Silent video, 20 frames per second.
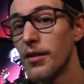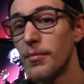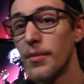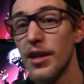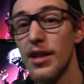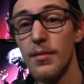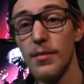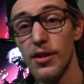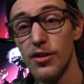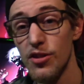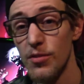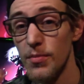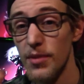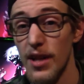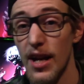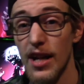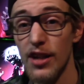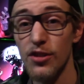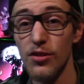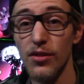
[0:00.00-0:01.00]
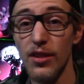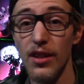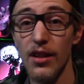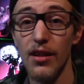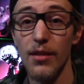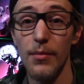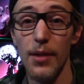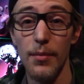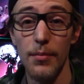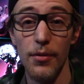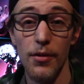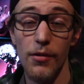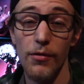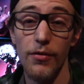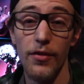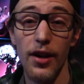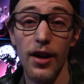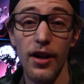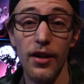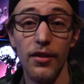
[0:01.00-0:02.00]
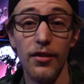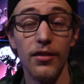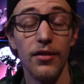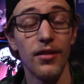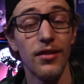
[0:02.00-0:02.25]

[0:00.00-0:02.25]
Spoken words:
My email should be actually on my profile.